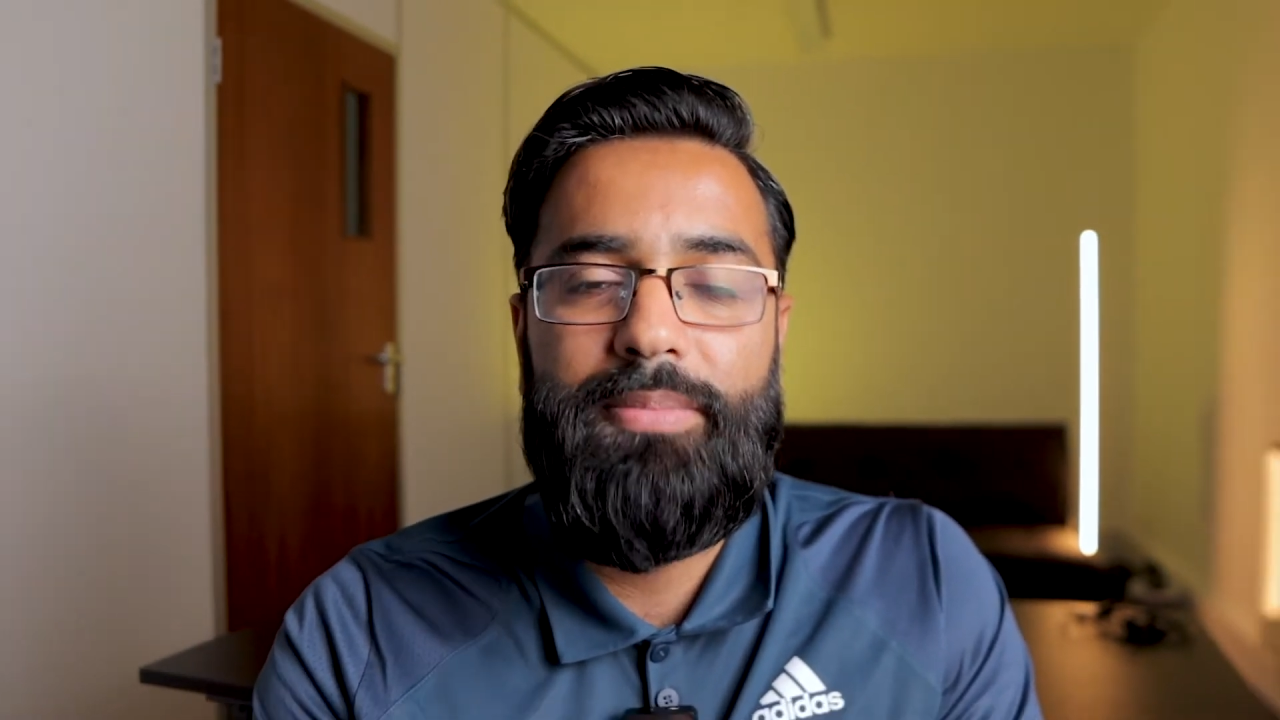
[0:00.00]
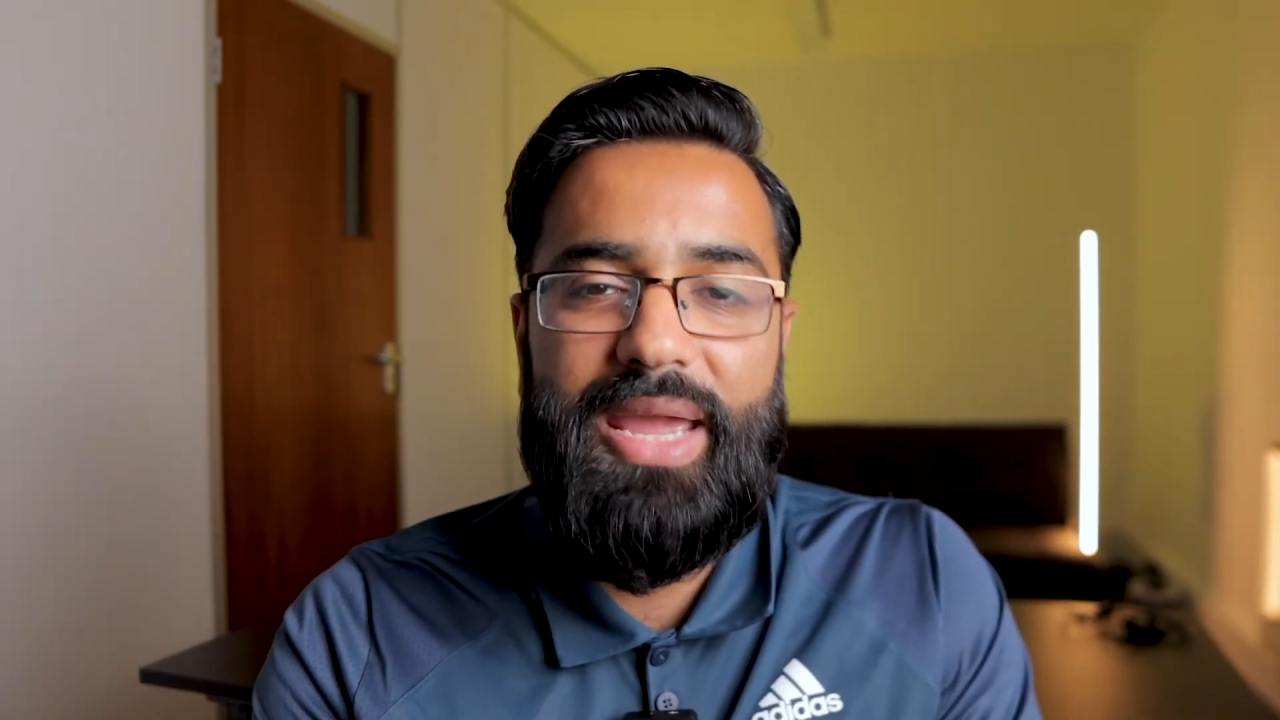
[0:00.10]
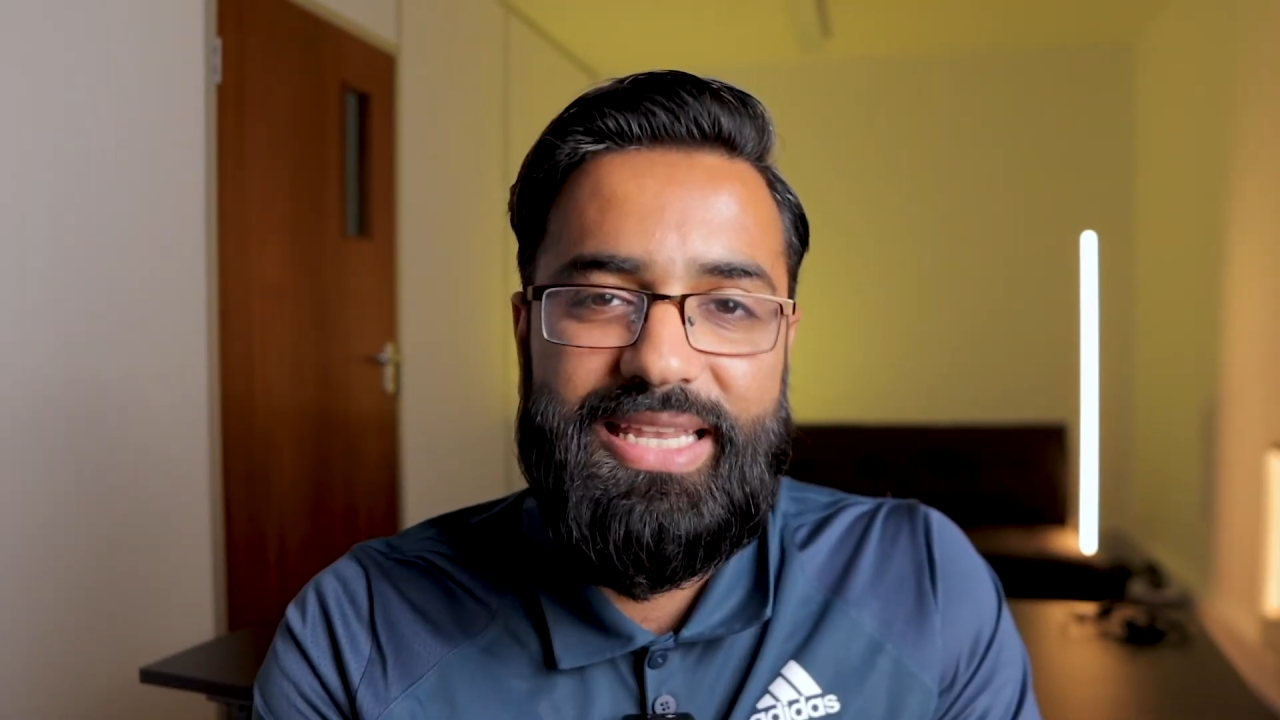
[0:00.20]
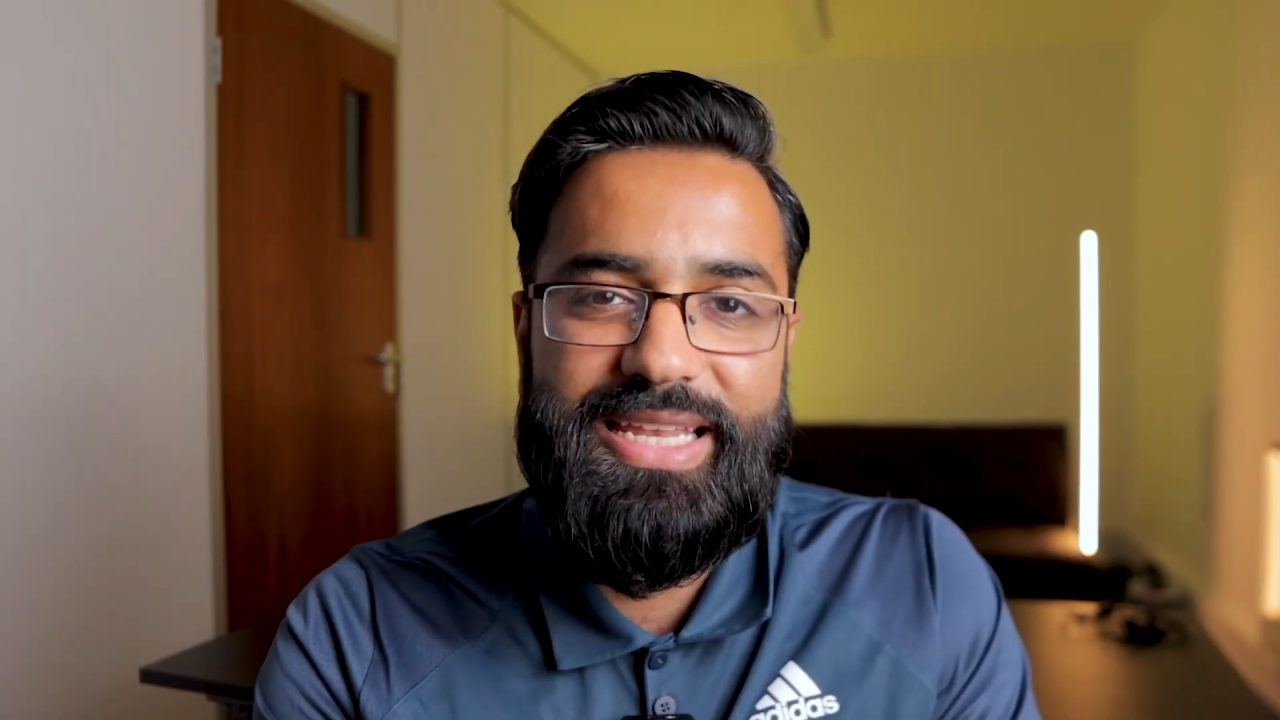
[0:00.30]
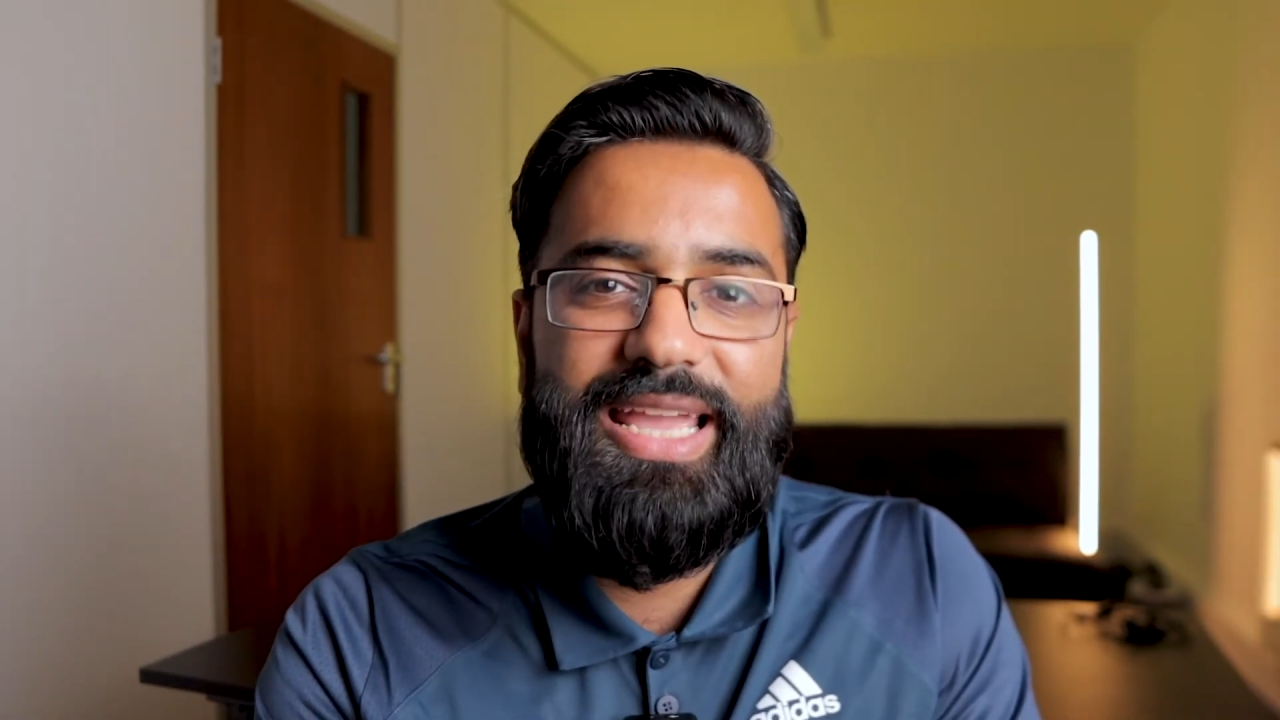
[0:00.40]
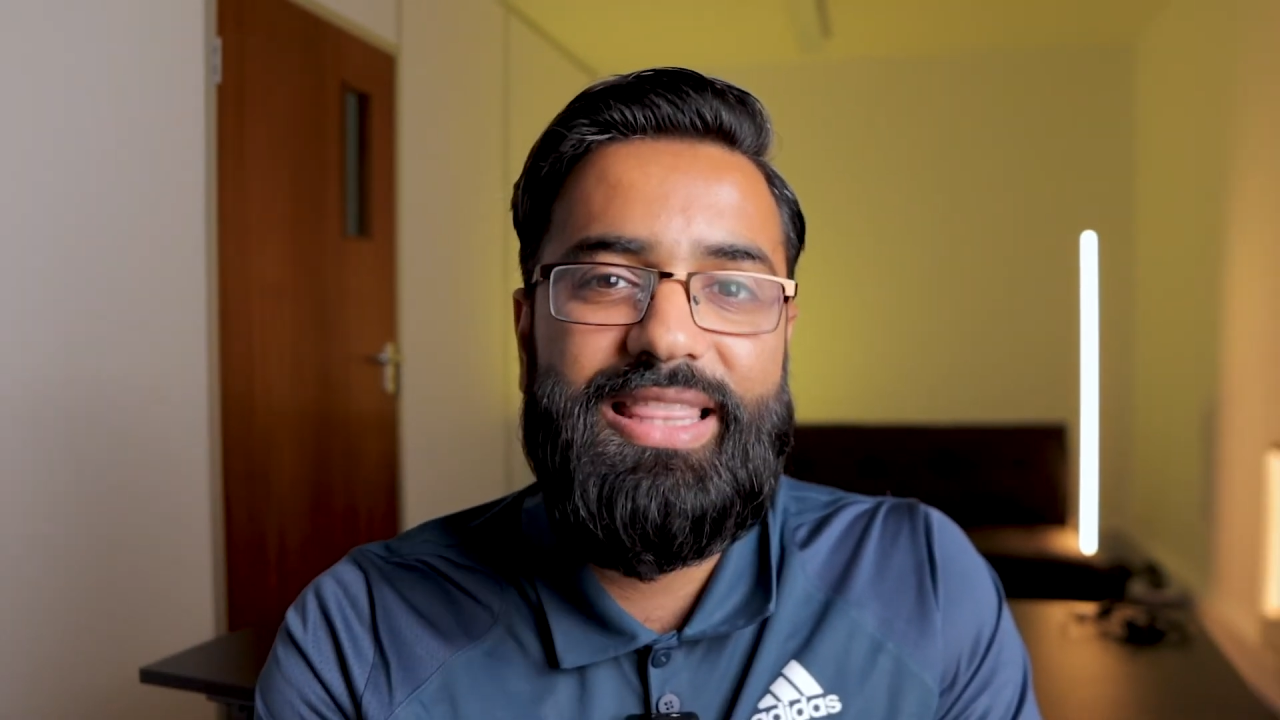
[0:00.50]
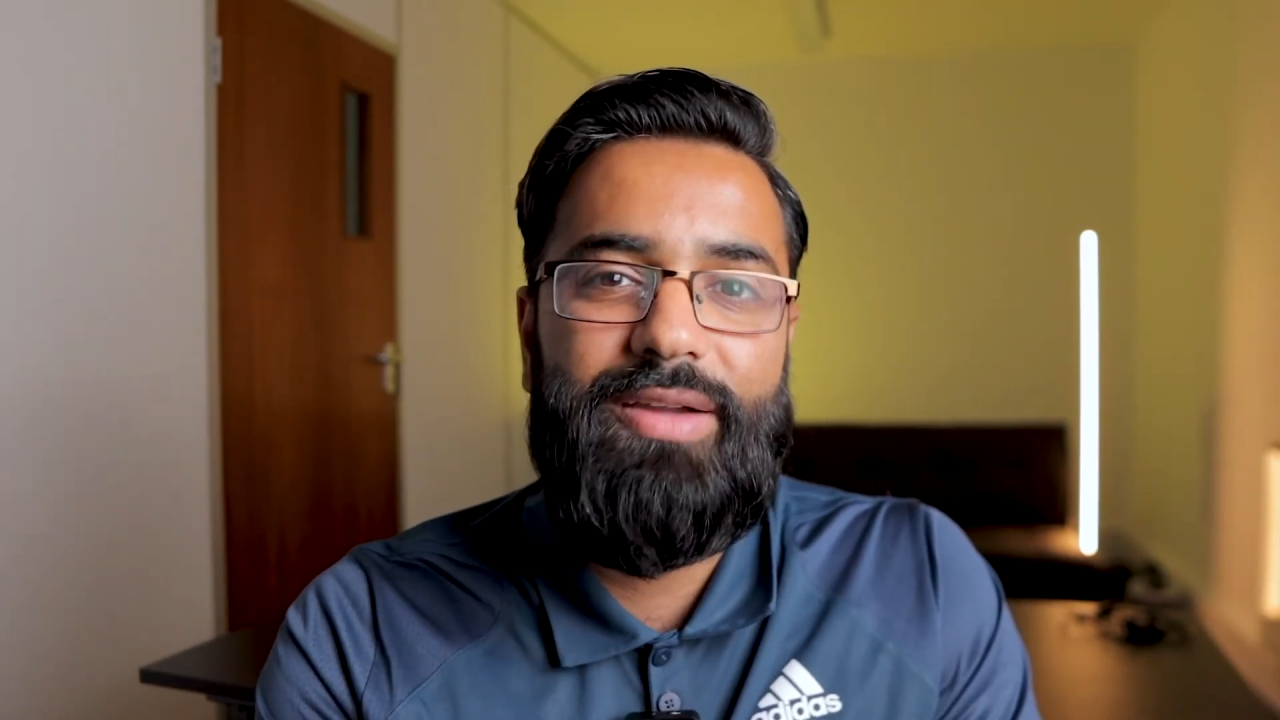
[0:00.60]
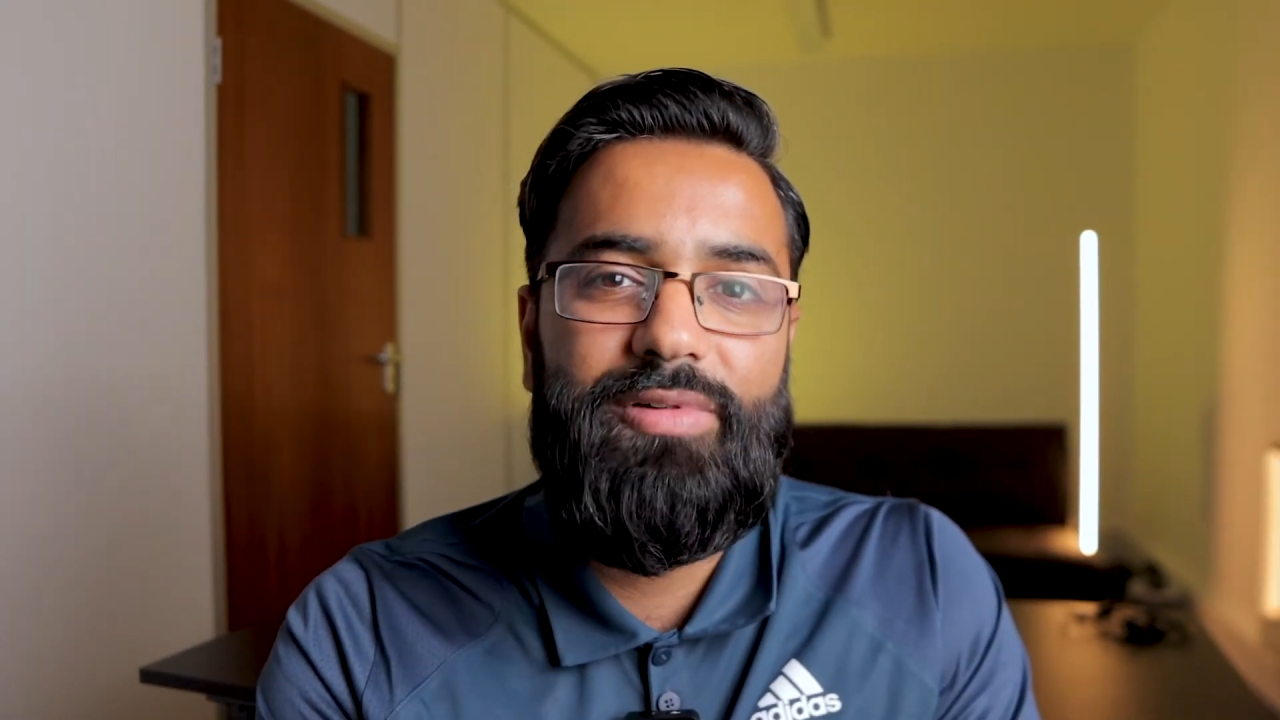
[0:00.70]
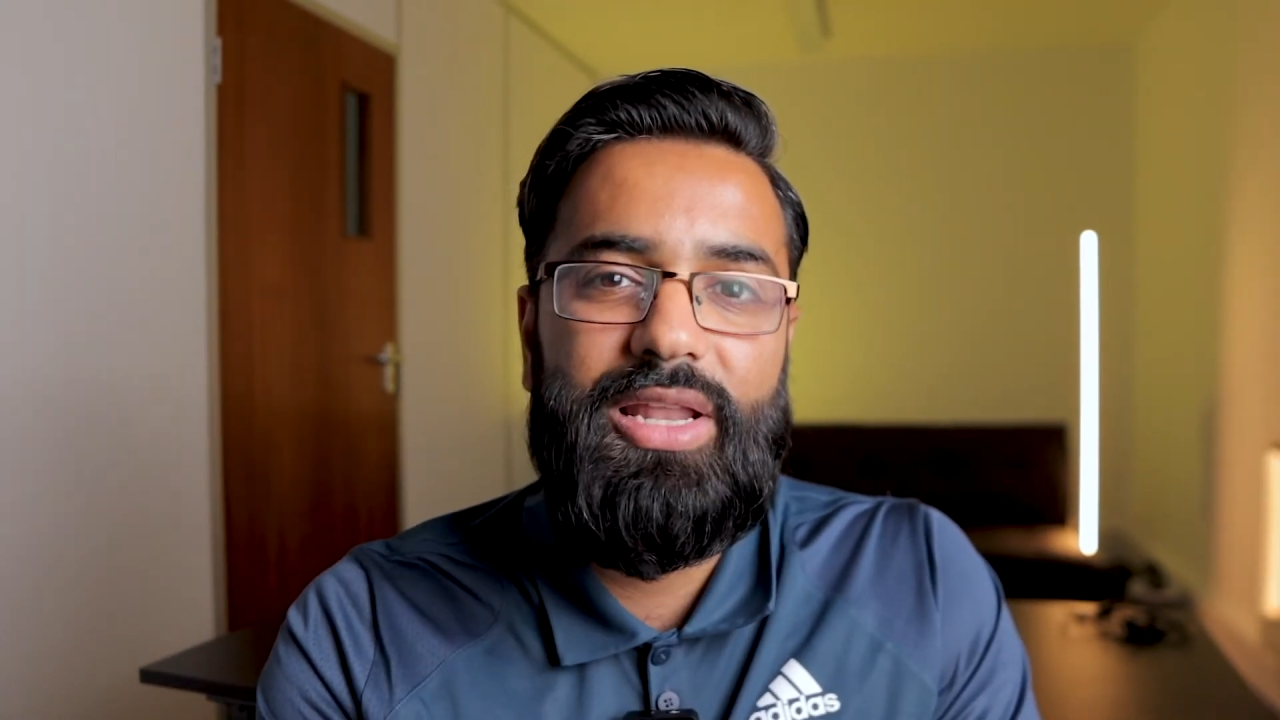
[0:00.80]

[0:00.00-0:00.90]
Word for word: maintain that